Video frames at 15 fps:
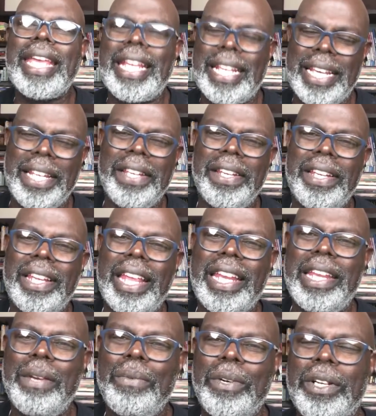it.
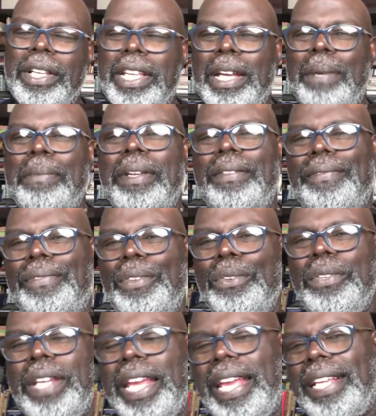And they want to come in a few
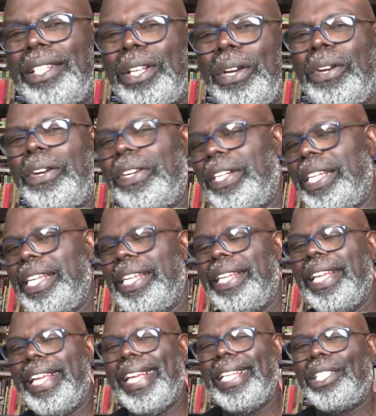days earlier
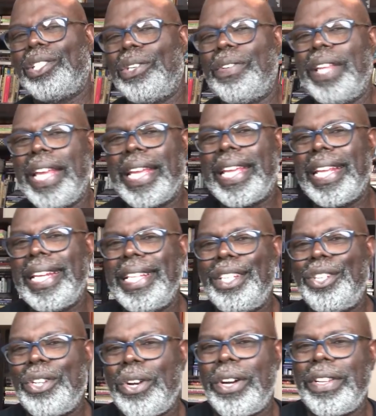so they can
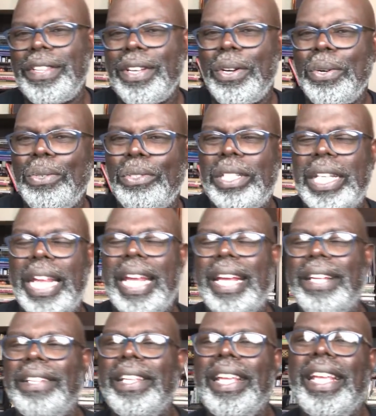enjoy the
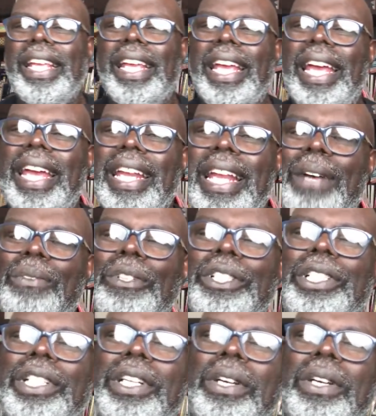hotel. And I want you to